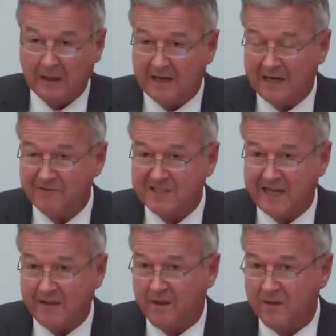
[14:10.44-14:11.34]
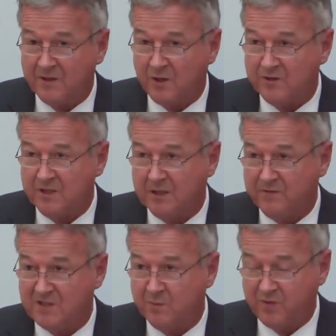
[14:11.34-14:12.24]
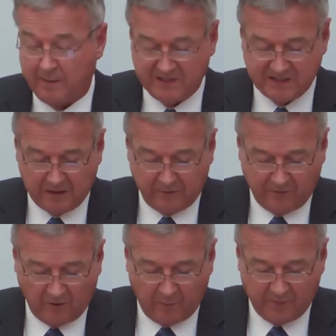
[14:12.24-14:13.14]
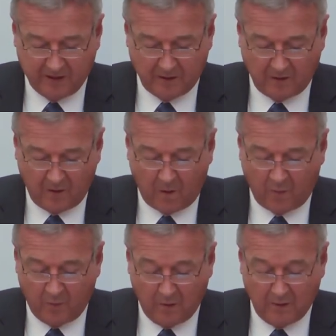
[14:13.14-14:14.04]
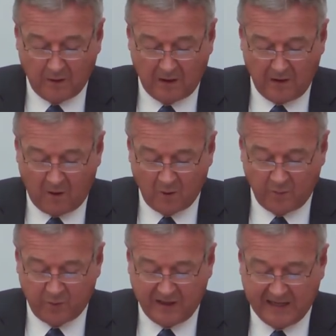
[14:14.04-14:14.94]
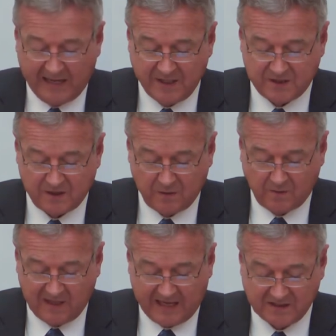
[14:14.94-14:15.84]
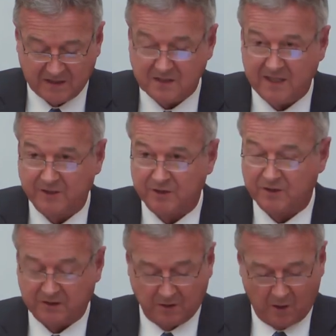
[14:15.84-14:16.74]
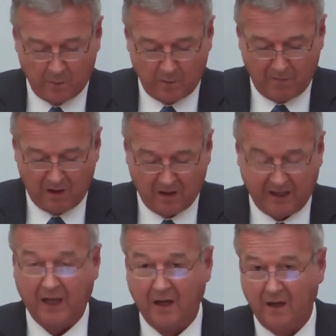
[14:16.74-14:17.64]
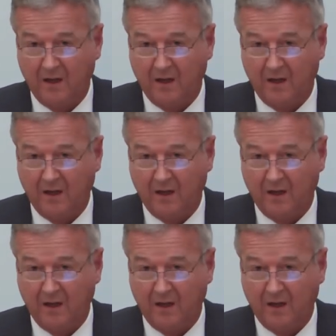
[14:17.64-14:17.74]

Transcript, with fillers: Now, I have to say that the doctrine of supremacy of European law long predates the UK's accession to the common market.